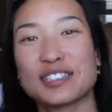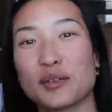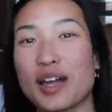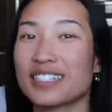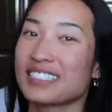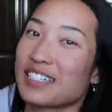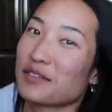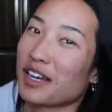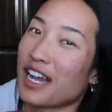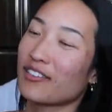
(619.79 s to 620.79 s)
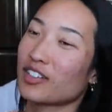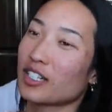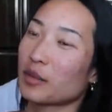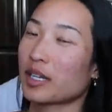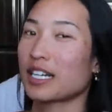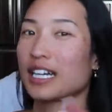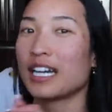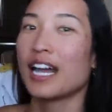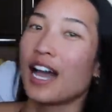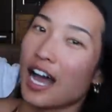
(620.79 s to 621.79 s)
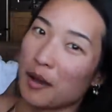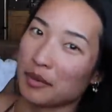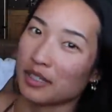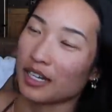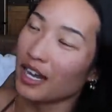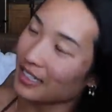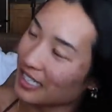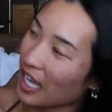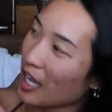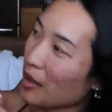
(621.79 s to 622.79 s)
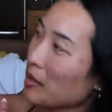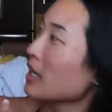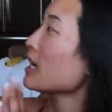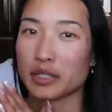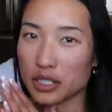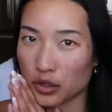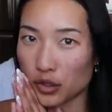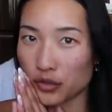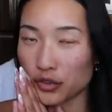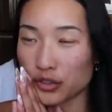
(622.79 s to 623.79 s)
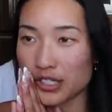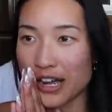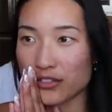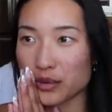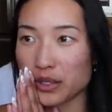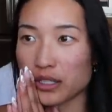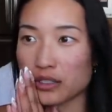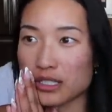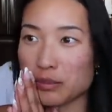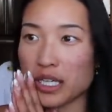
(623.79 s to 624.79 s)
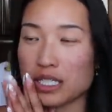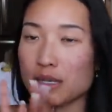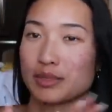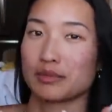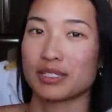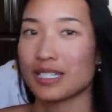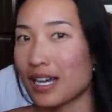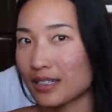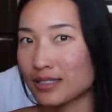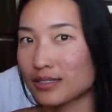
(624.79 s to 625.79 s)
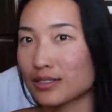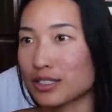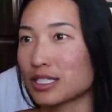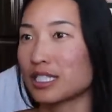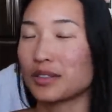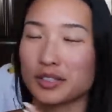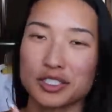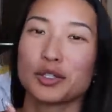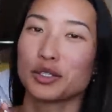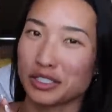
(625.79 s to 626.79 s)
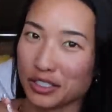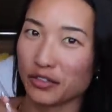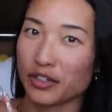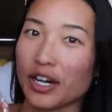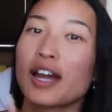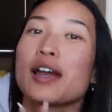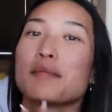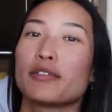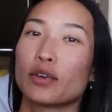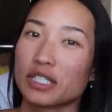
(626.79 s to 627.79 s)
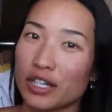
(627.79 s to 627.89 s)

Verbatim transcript: to rest and recover, we're gonna hop in the hot tub. We went to Whole Foods afterwards and picked up some snacks just to, just to hold us over for